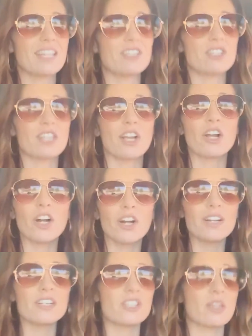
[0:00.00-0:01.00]
I just
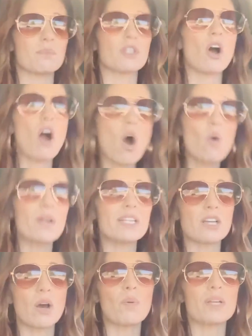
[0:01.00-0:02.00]
encourage them to
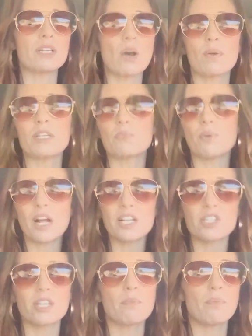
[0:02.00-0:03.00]
always, always, always
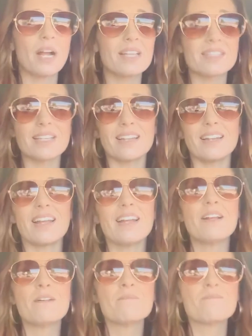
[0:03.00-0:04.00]
press in.
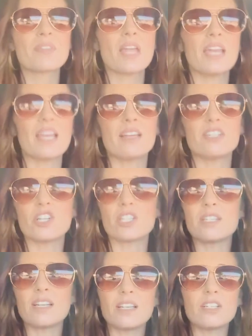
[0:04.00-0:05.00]

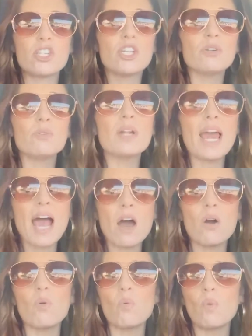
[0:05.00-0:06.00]
Just tune
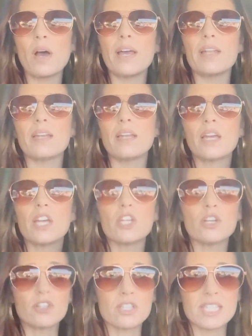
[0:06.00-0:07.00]
out what
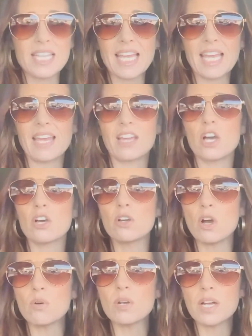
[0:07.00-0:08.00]
you're seeing.
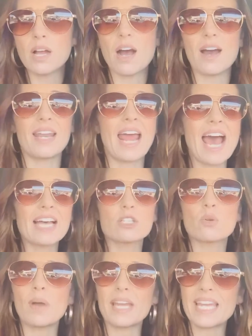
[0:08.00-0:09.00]
Go to God,
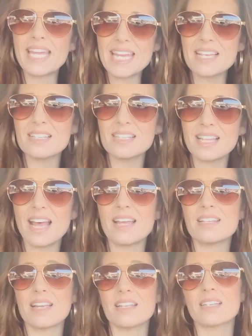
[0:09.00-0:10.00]
ask what he
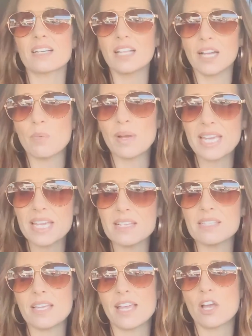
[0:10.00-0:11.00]
says, and declare what
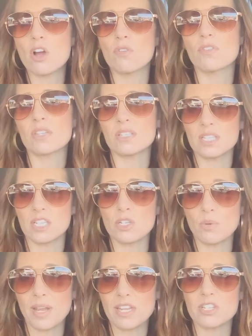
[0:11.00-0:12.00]
he's saying over the
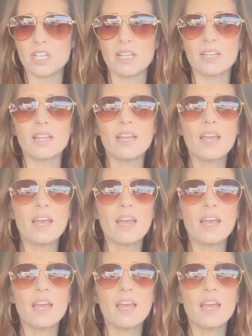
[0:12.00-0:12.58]
situation.